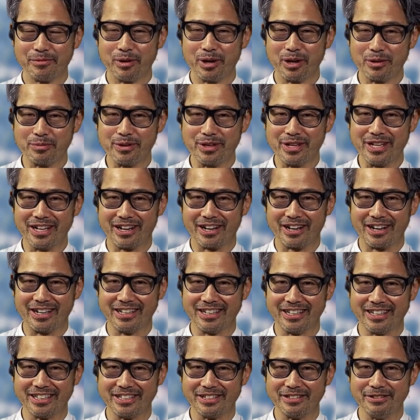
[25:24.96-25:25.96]
what we
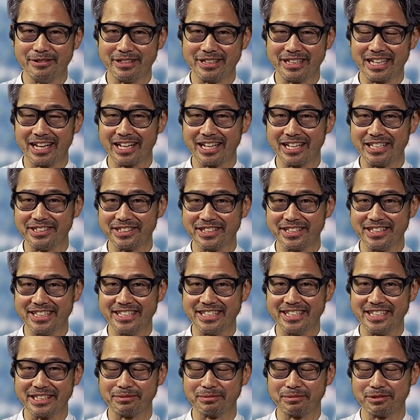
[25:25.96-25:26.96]
are doing, at least
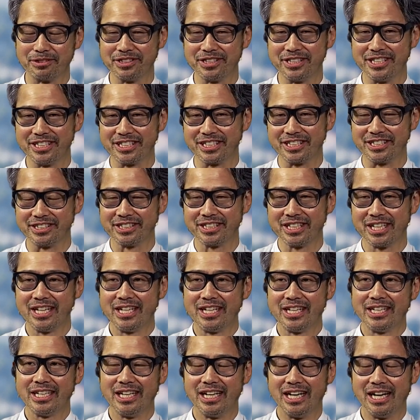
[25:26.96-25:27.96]
in these procedures.
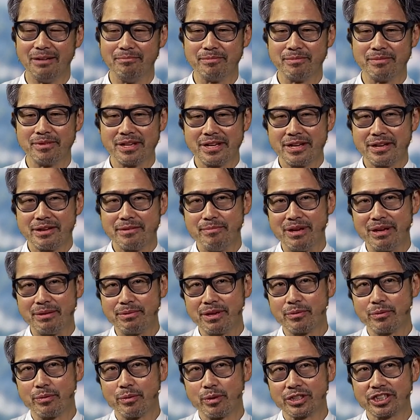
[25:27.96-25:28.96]

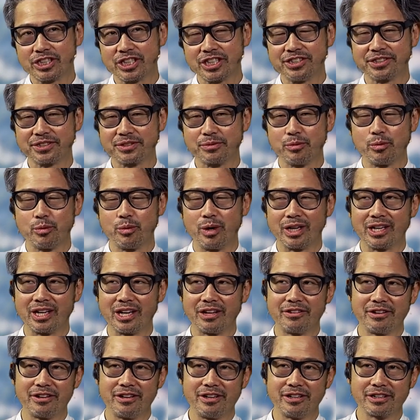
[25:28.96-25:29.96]
maybe just one
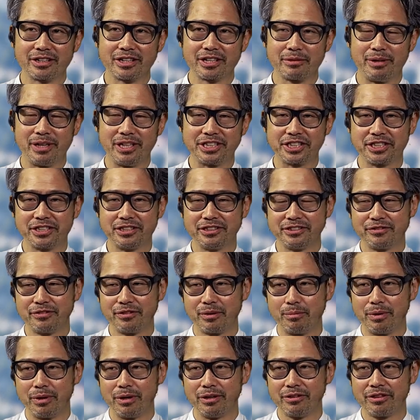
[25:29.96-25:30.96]
other question
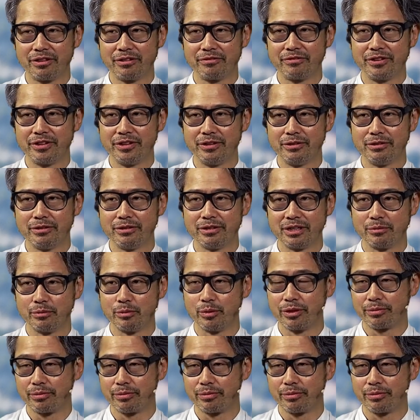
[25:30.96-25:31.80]
for both of you